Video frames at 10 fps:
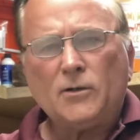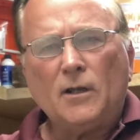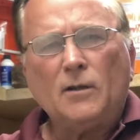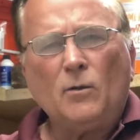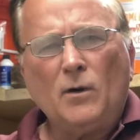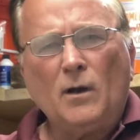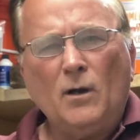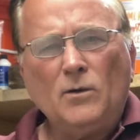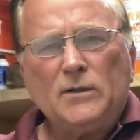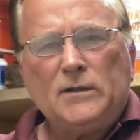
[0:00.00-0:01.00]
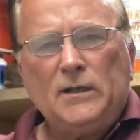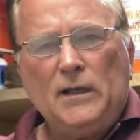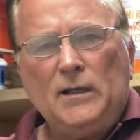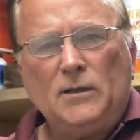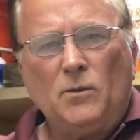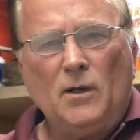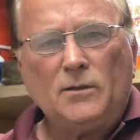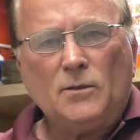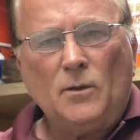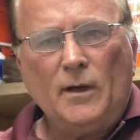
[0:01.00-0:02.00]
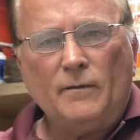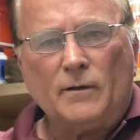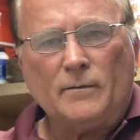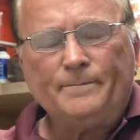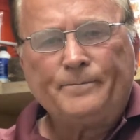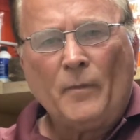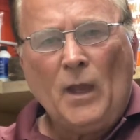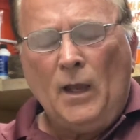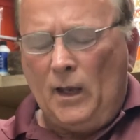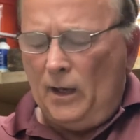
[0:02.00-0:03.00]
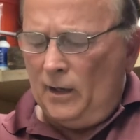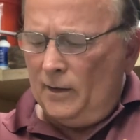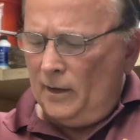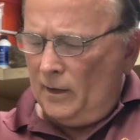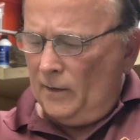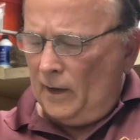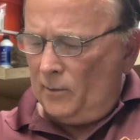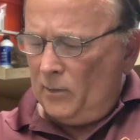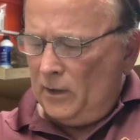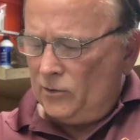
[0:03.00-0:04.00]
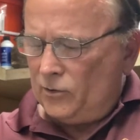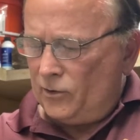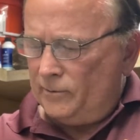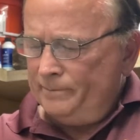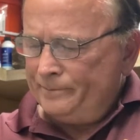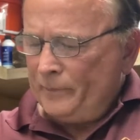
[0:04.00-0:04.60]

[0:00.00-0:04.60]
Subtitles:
and there were no seeds whatsoever in that mixture.